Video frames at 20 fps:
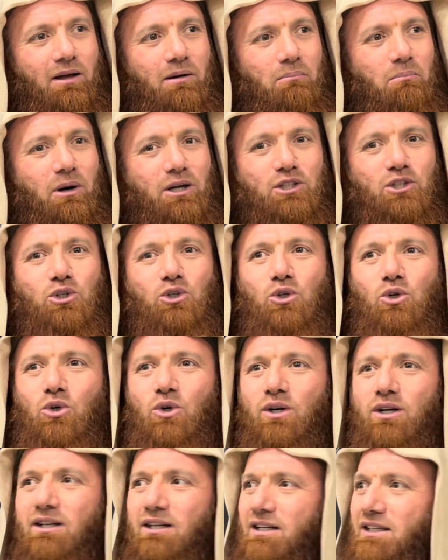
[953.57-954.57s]
But
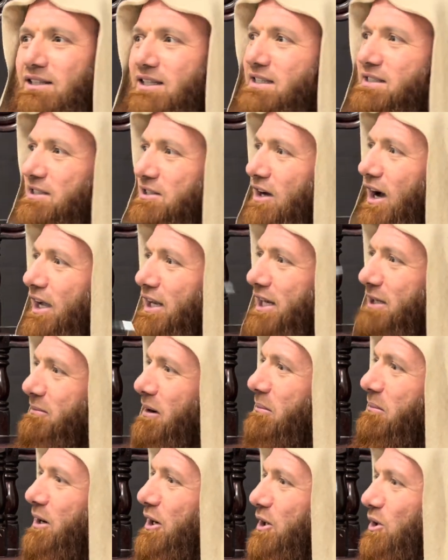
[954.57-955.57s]
you, this sign
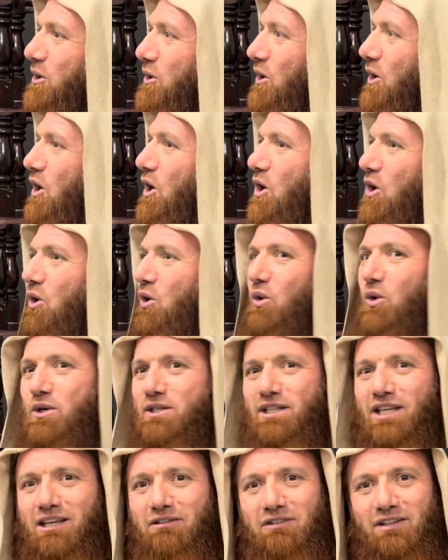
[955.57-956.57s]
remember you who is
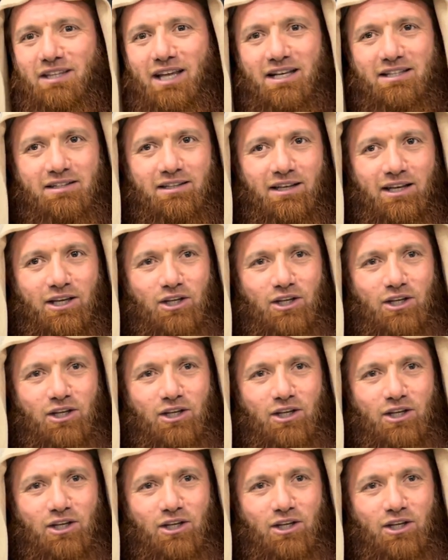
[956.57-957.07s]
given that.